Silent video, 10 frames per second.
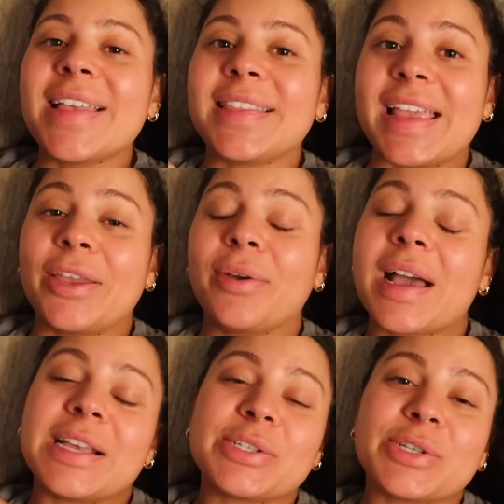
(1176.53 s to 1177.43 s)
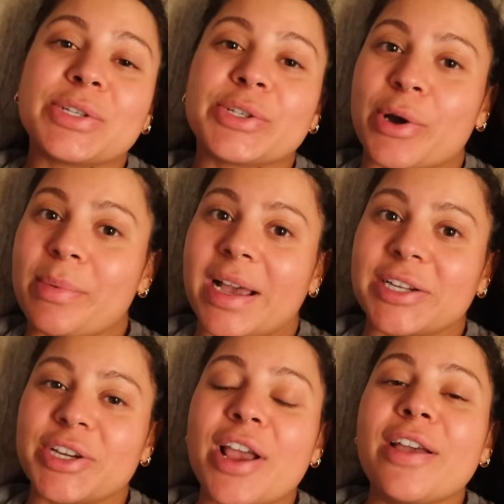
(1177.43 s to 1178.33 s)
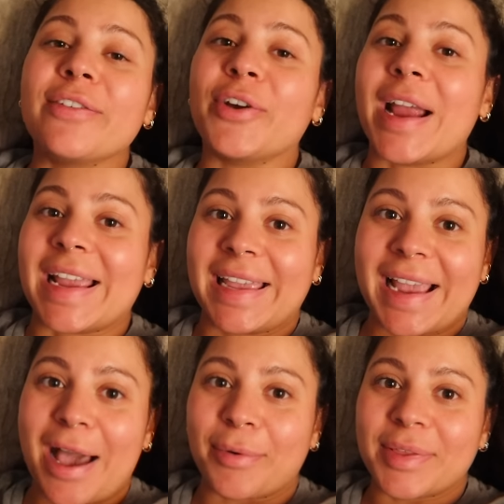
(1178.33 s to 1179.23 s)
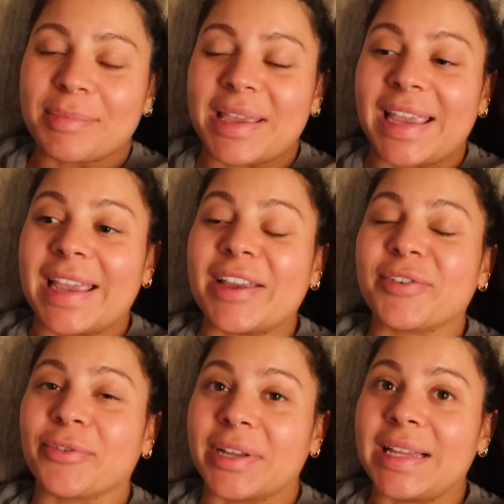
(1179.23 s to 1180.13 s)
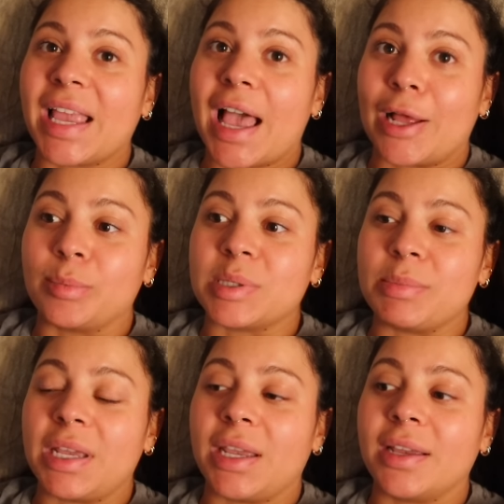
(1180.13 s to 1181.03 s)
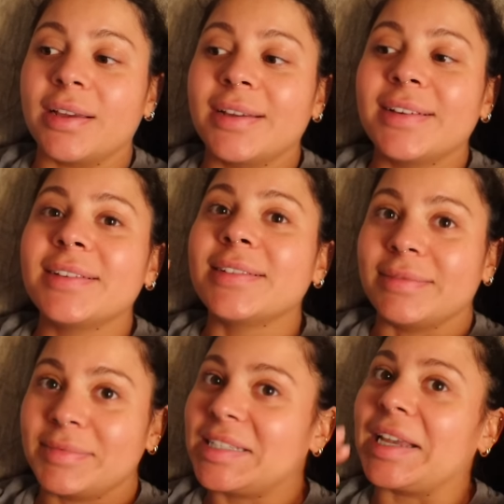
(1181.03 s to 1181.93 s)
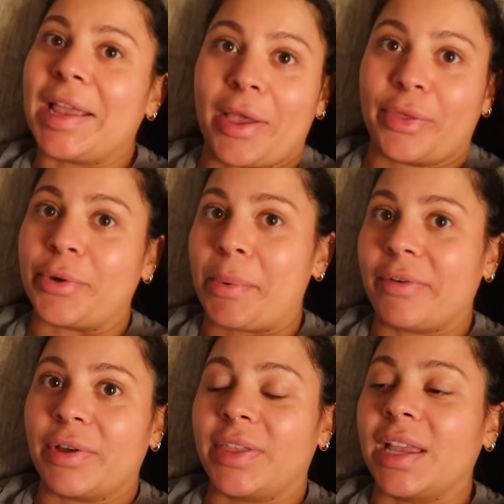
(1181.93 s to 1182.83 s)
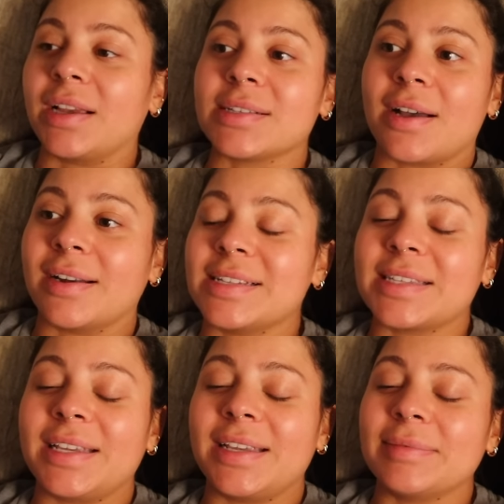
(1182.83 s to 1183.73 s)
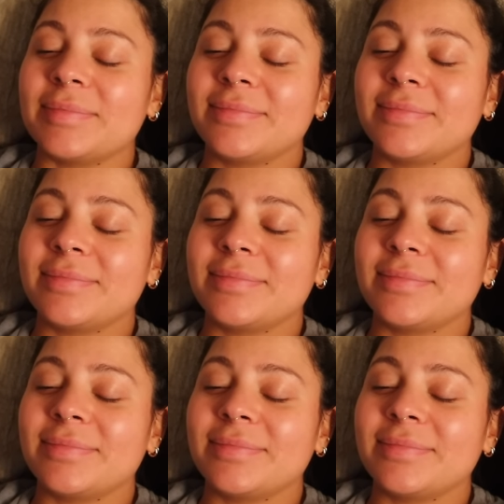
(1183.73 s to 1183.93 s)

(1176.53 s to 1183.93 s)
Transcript: Thank you guys so much for hanging out with me. It really helped me to get through everything because honestly,